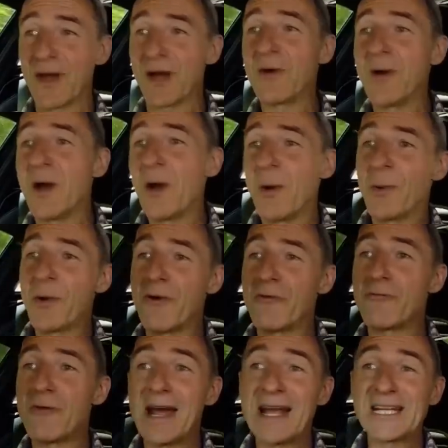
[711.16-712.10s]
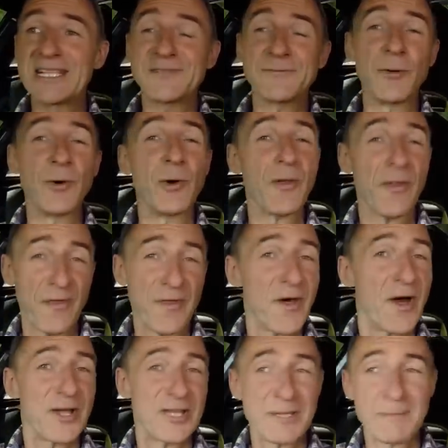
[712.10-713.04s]
though where it rains for
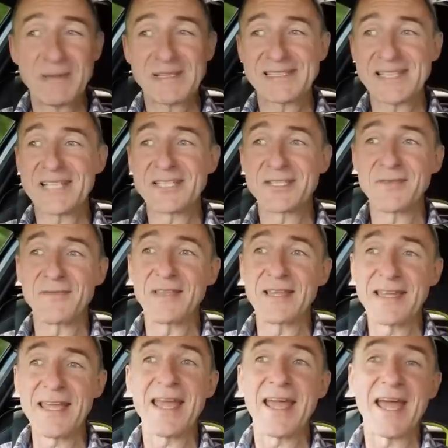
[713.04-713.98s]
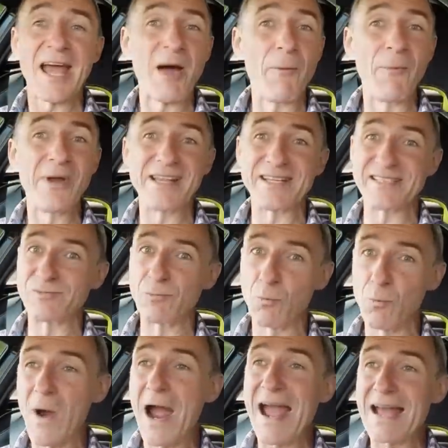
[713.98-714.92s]
thirty percent of the year, and when it's
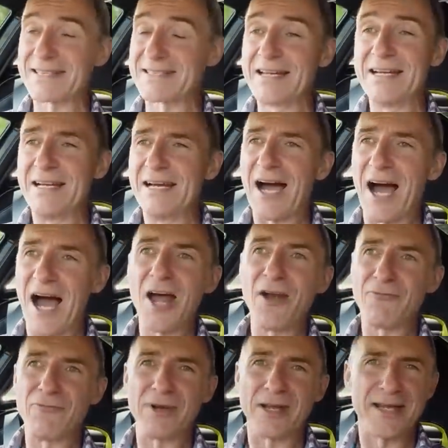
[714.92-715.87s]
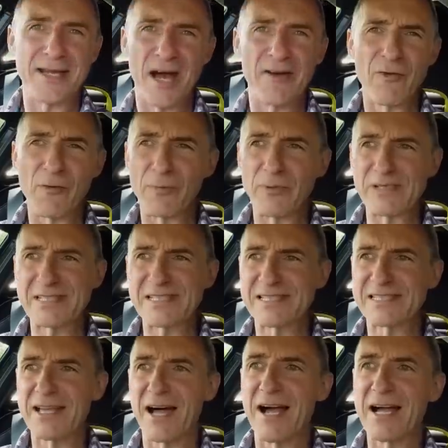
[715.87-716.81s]
wet, unrecoverable
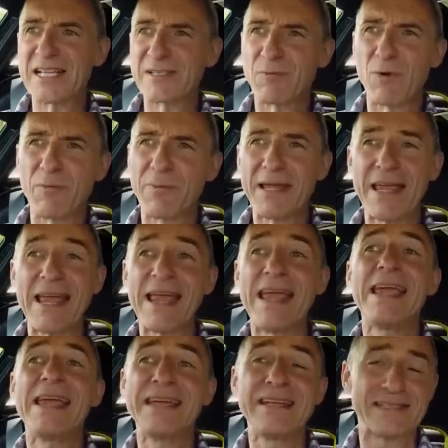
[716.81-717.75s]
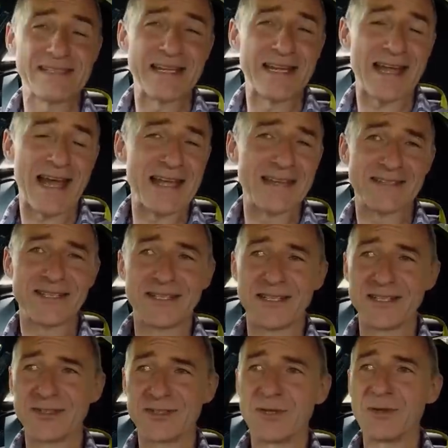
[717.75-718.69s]
slides will be easily entered
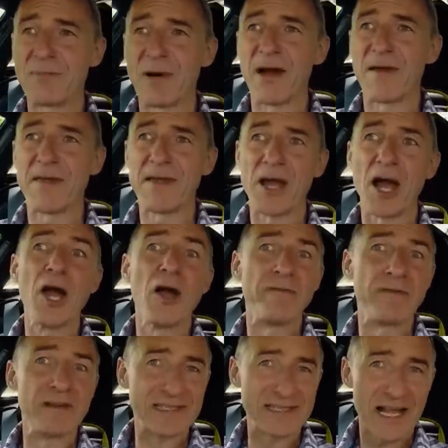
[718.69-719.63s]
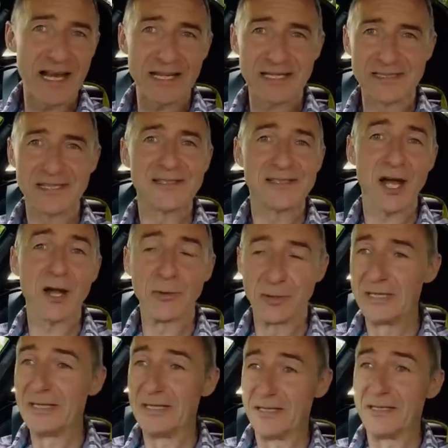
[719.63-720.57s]
into by the overzealous, so
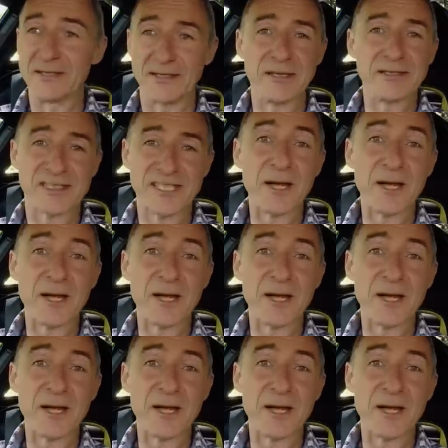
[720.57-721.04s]
don't